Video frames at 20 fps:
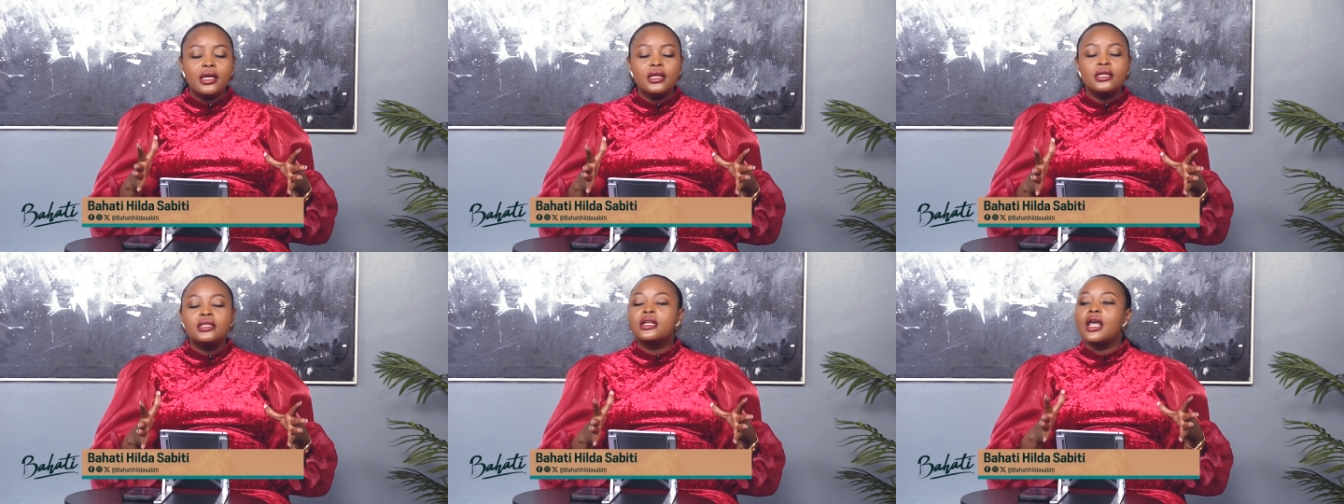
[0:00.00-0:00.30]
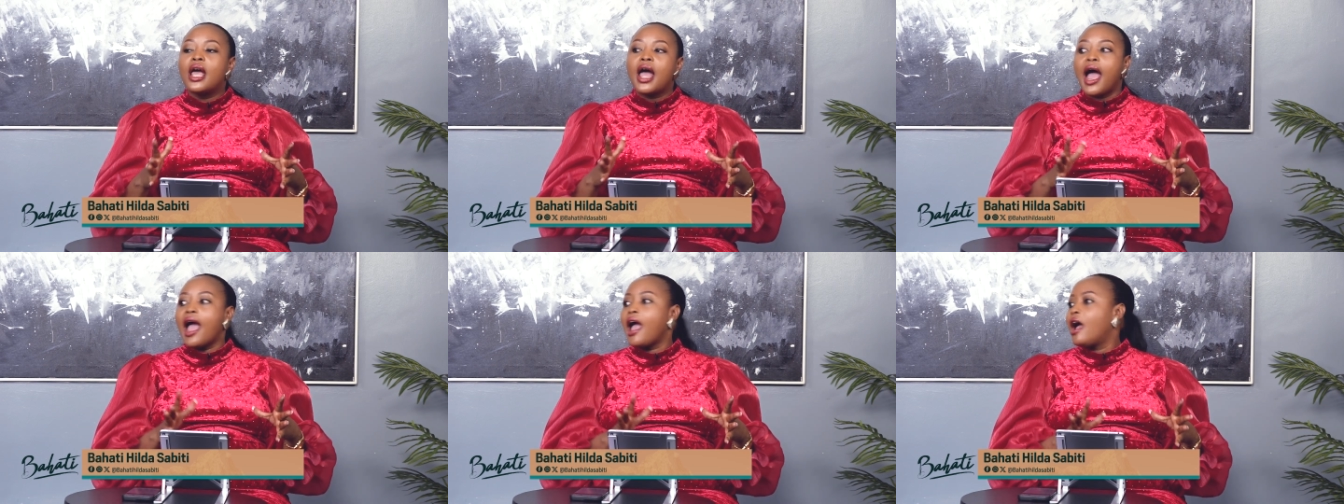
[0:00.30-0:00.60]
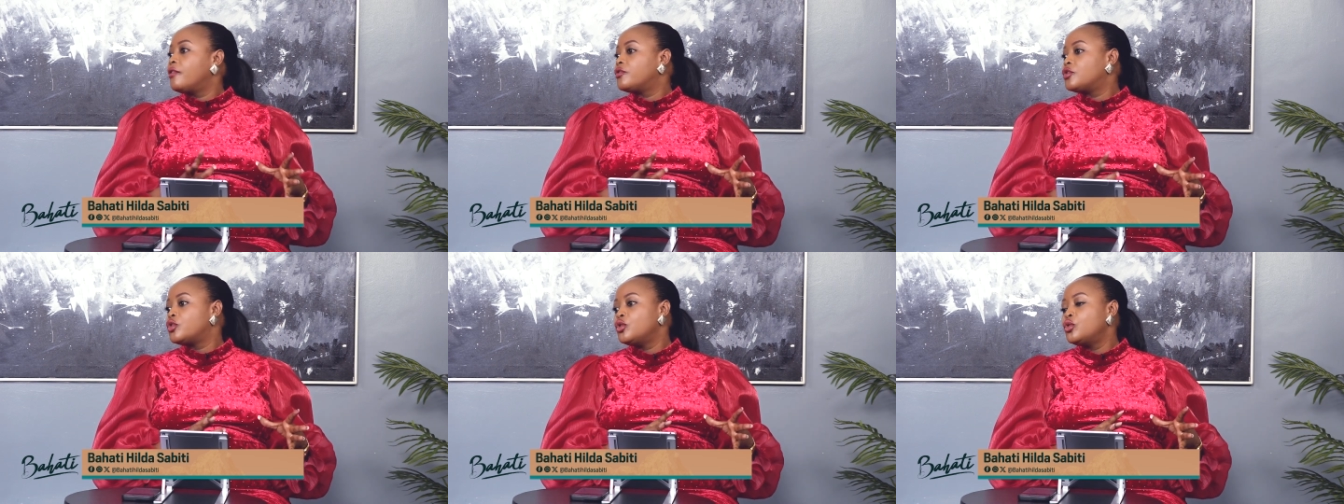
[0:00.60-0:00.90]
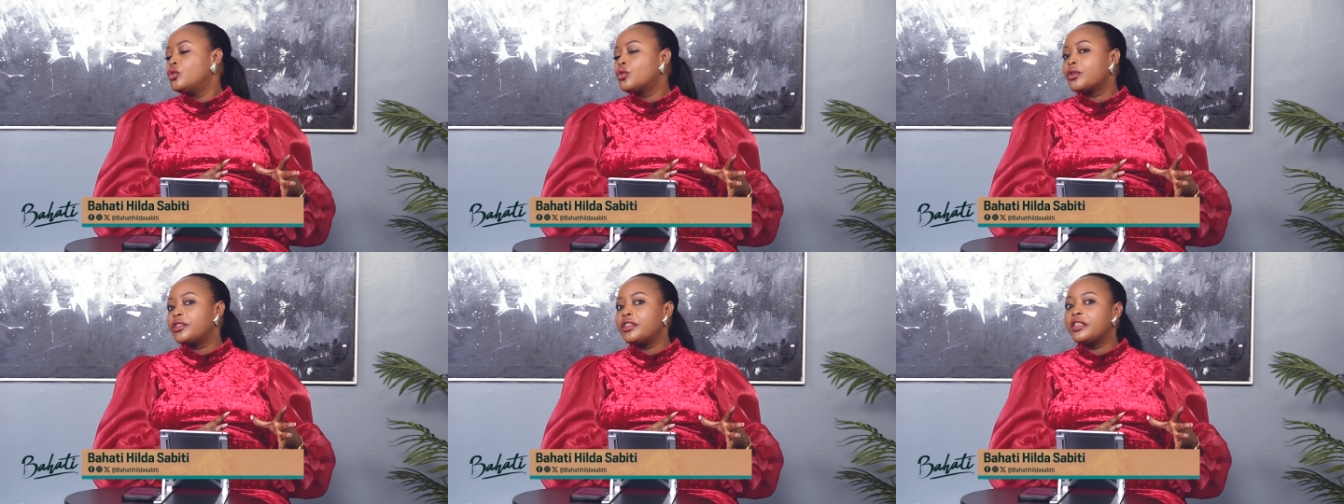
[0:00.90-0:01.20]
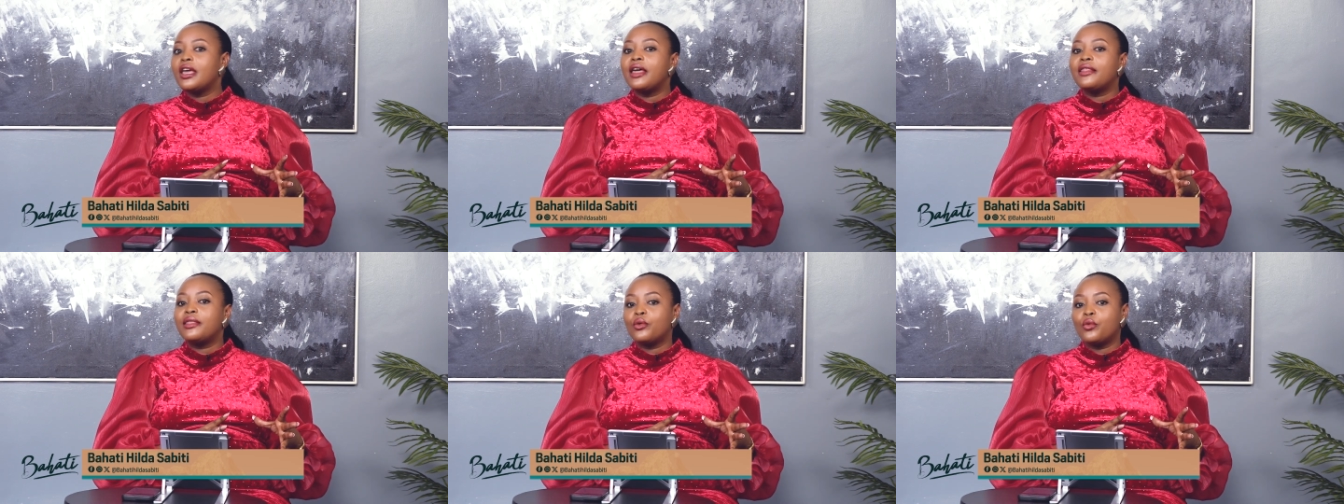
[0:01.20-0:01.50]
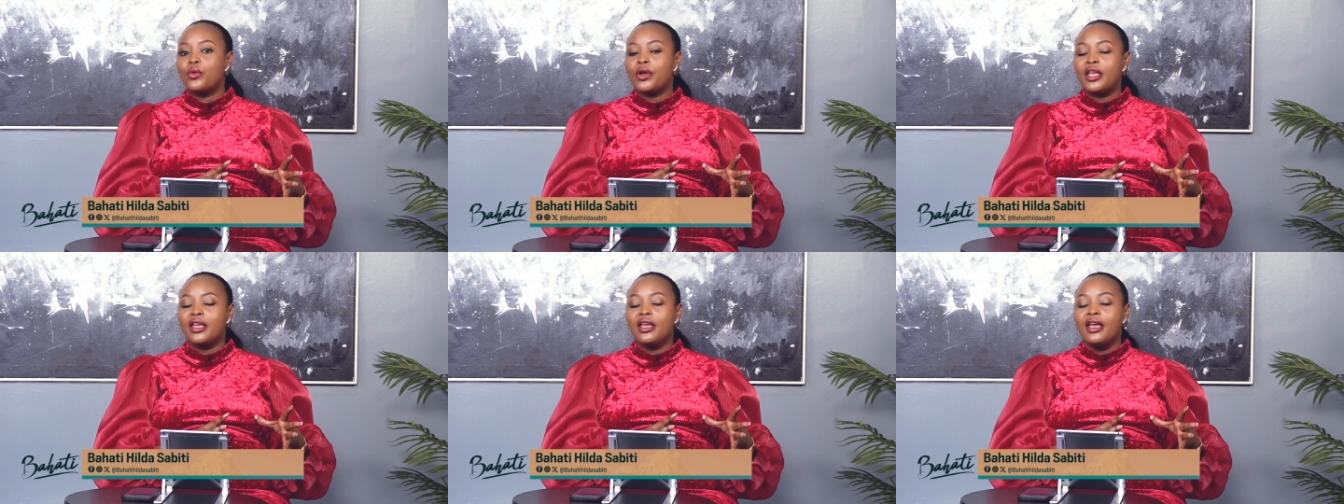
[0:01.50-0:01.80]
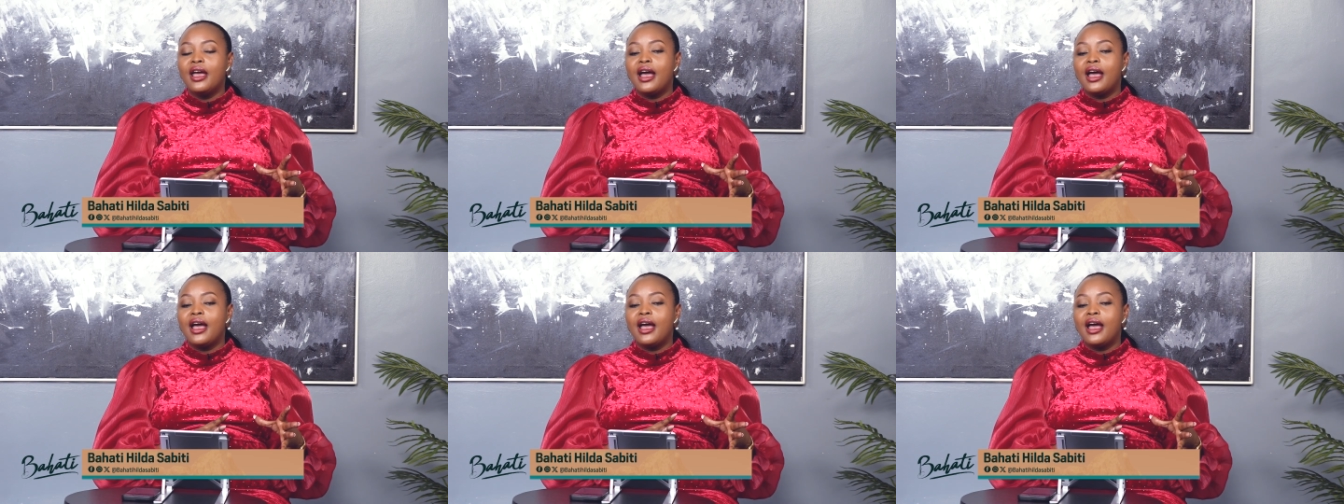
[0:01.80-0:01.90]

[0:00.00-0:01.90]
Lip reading: it, I have to look the other way.